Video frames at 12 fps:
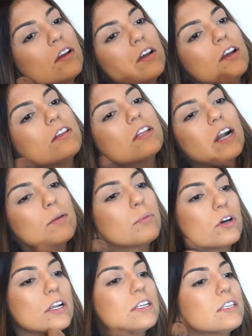And then I
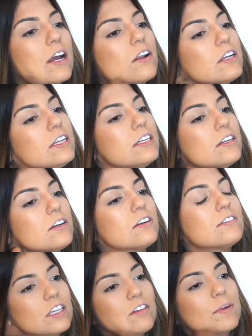put it down
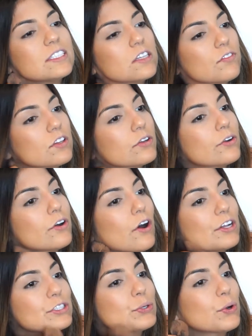here, give myself a little
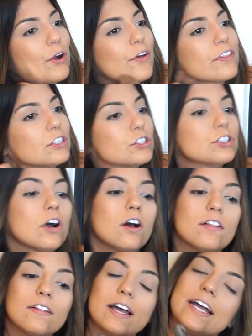contour on the
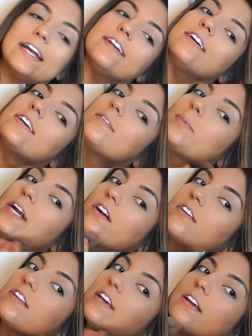jawline.
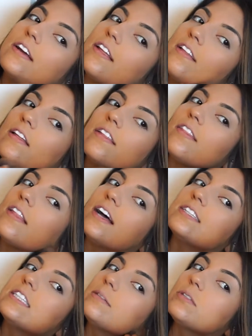Apparently
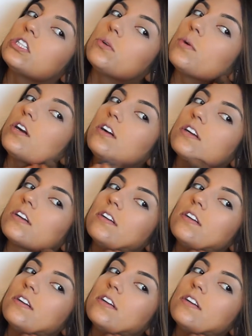that seems to work.